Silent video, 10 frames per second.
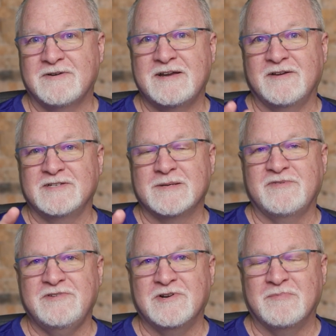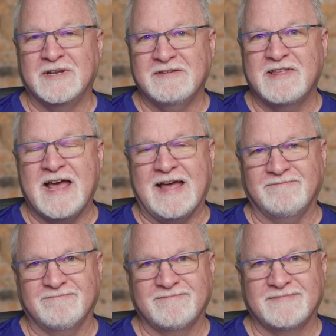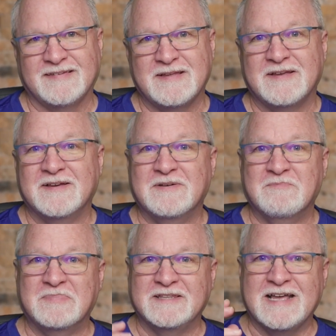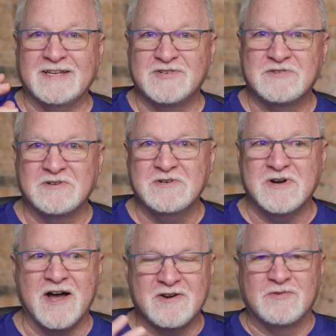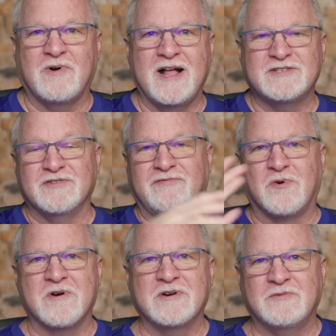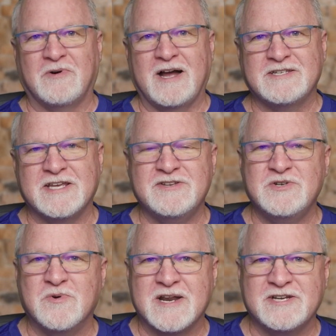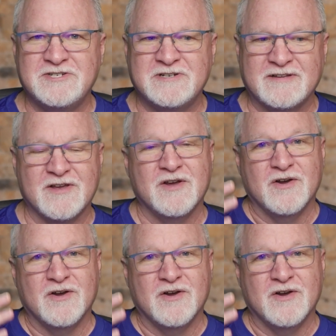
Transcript: Oh, I know some of you don't believe that. But that's true. 100 watts to 400 watts gets you one S unit.